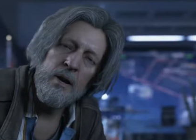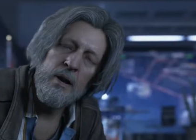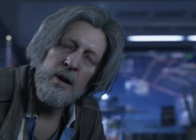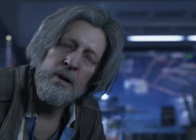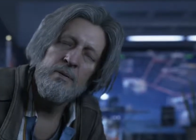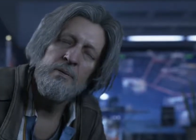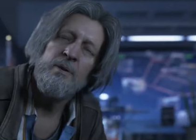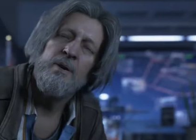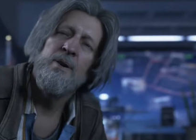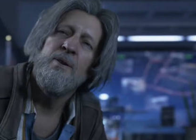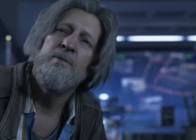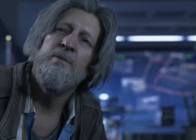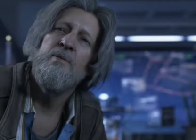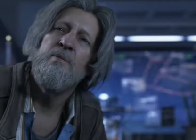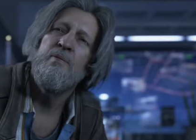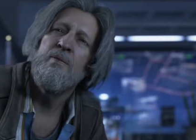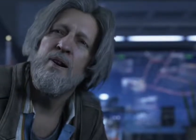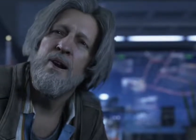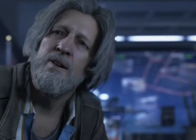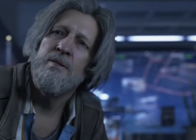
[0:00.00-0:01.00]
That's what I was
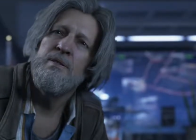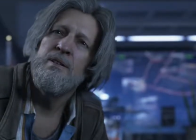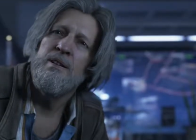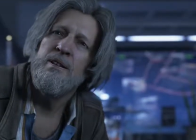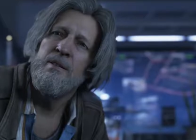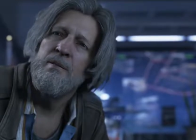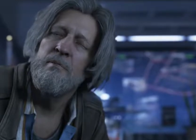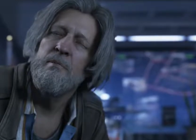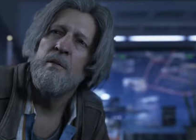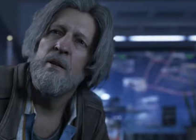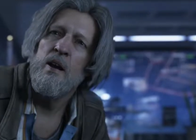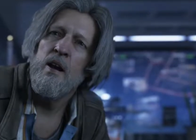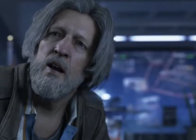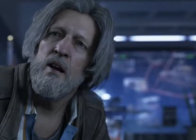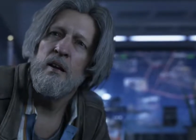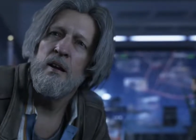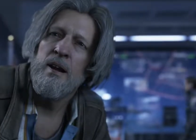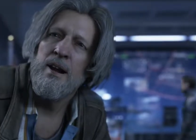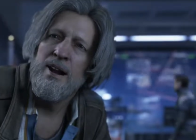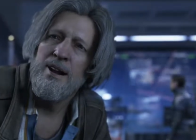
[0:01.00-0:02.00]
watching at the
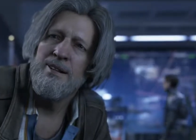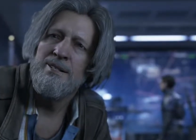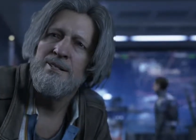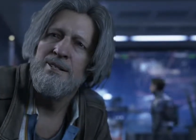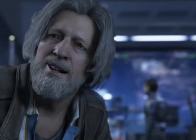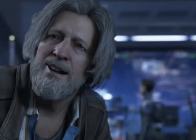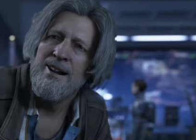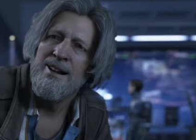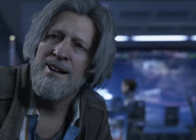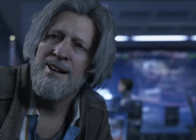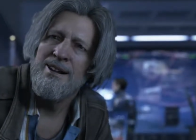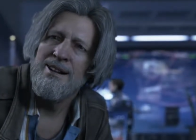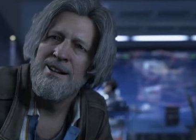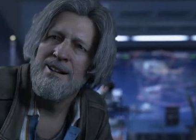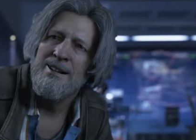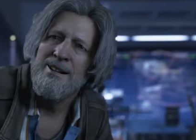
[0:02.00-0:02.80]
bar last night.